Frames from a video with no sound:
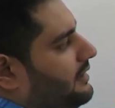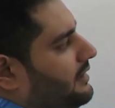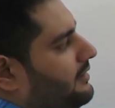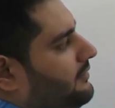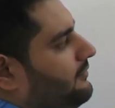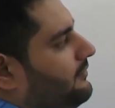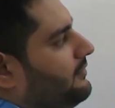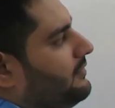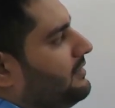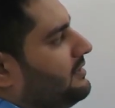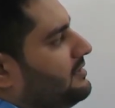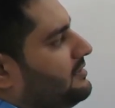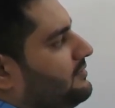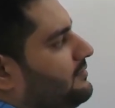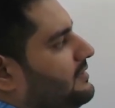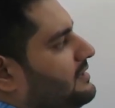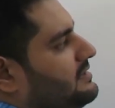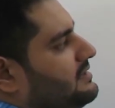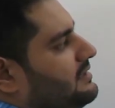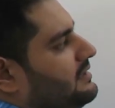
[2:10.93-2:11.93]
If
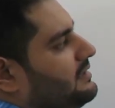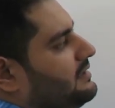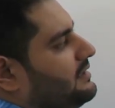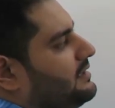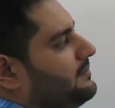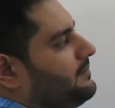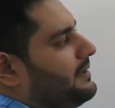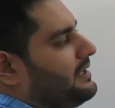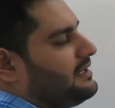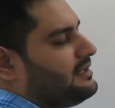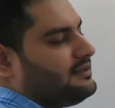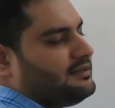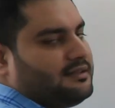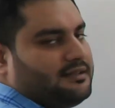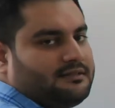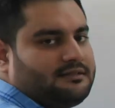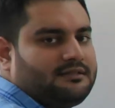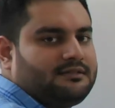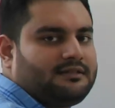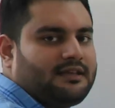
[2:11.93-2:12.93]
switch in the
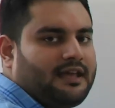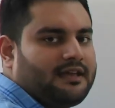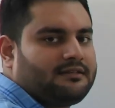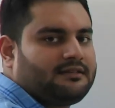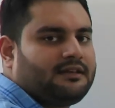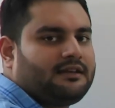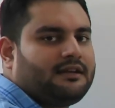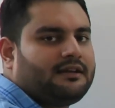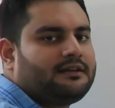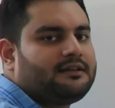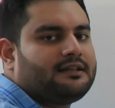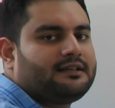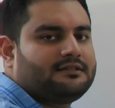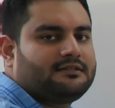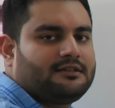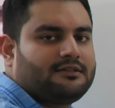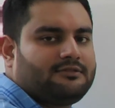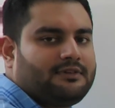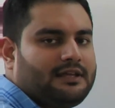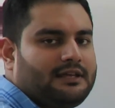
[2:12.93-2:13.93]
parenthesis has an
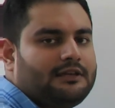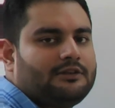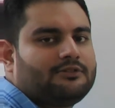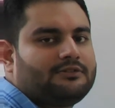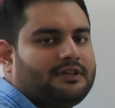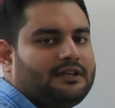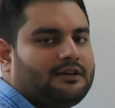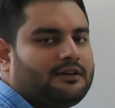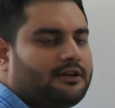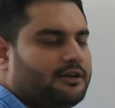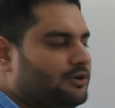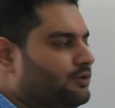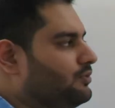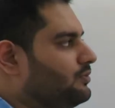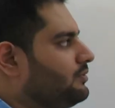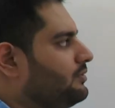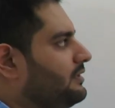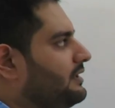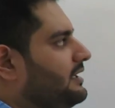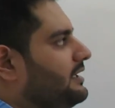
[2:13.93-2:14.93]
integer value, say
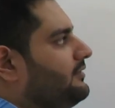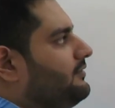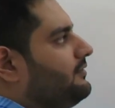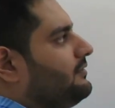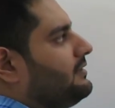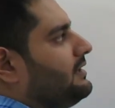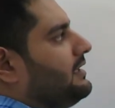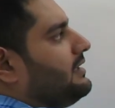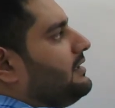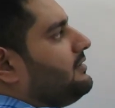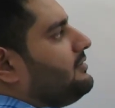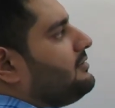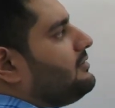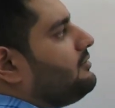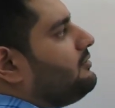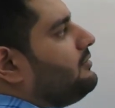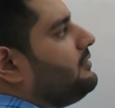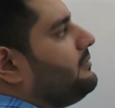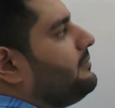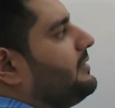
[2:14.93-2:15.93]
2, if there is
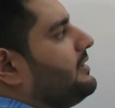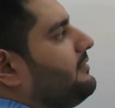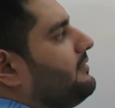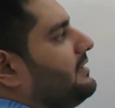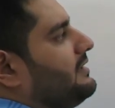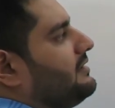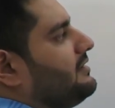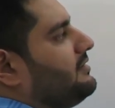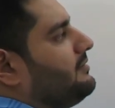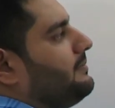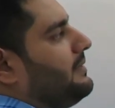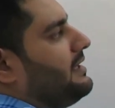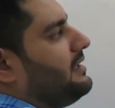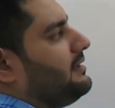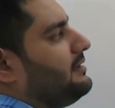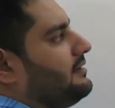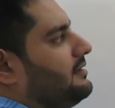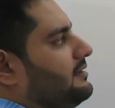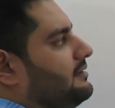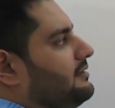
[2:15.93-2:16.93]
2 between this
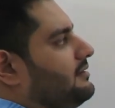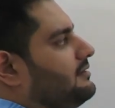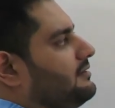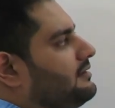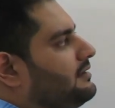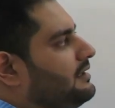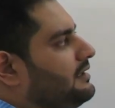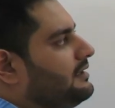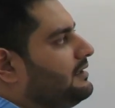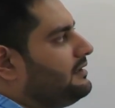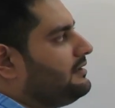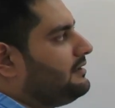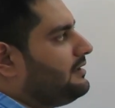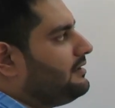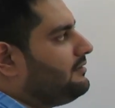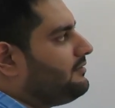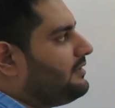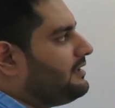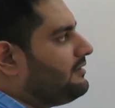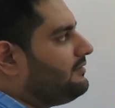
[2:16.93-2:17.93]
parenthesis,
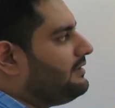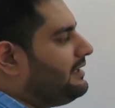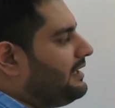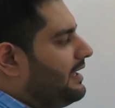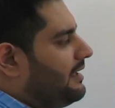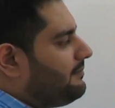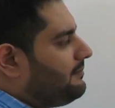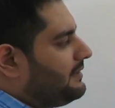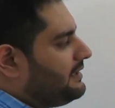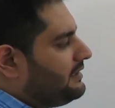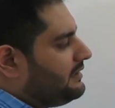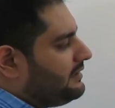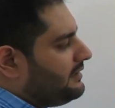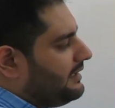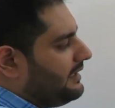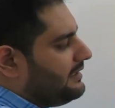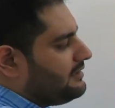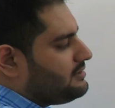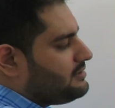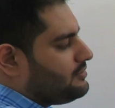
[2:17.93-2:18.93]
then what will happen?
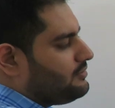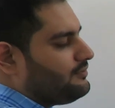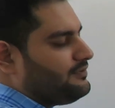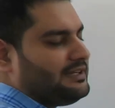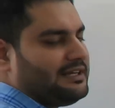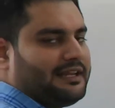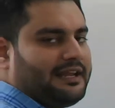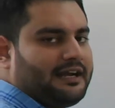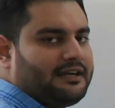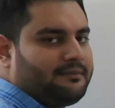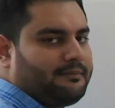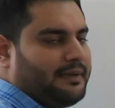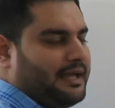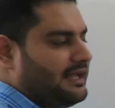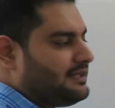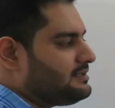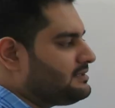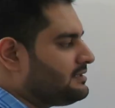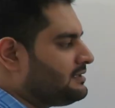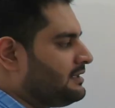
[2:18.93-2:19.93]
Case 2 will get
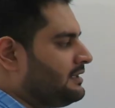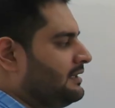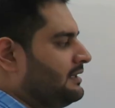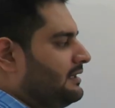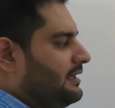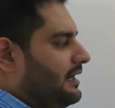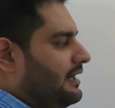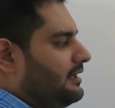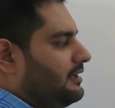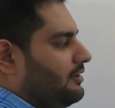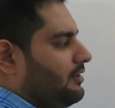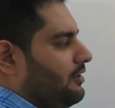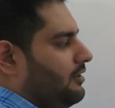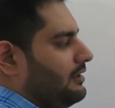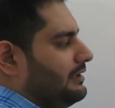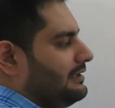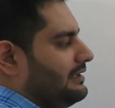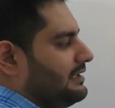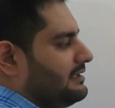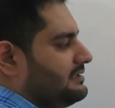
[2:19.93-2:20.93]
matched and
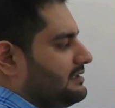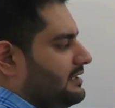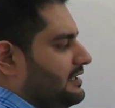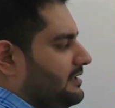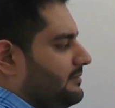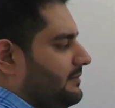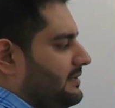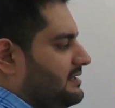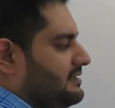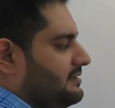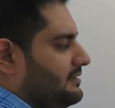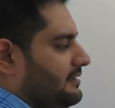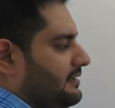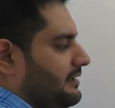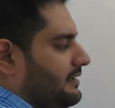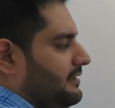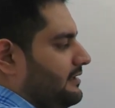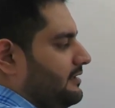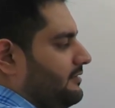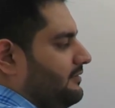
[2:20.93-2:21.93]
all the statements
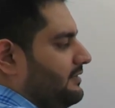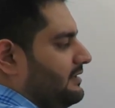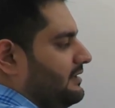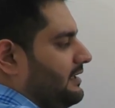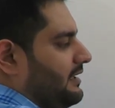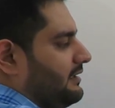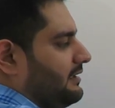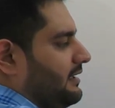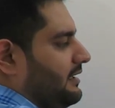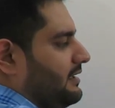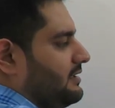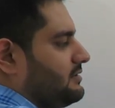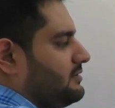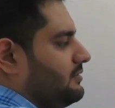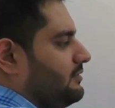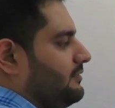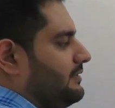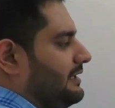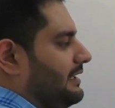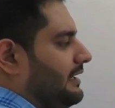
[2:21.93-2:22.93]
related with that case
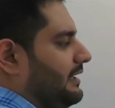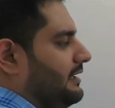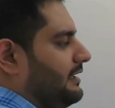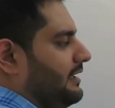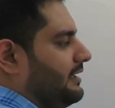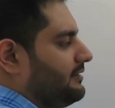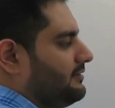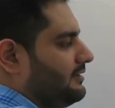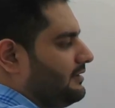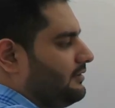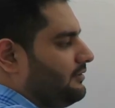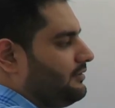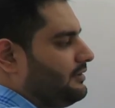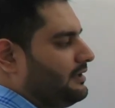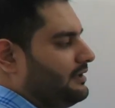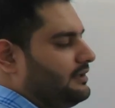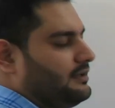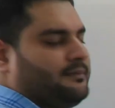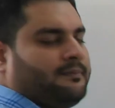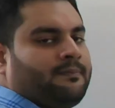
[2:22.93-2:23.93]
2 will get
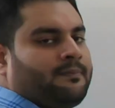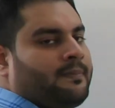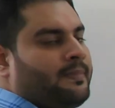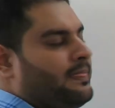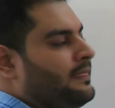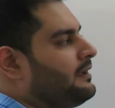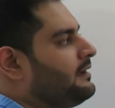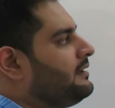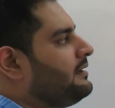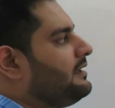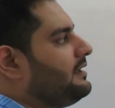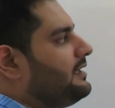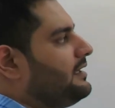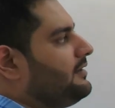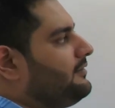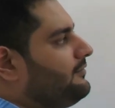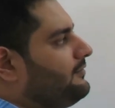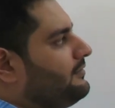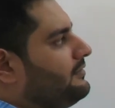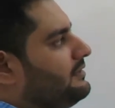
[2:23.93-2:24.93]
executed.
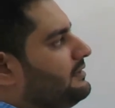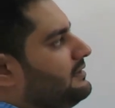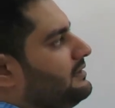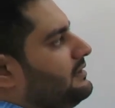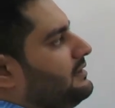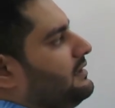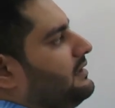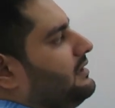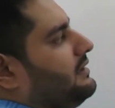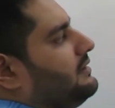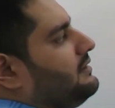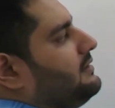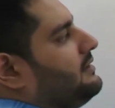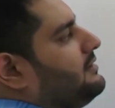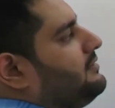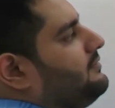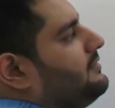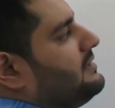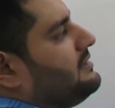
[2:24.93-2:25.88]
If the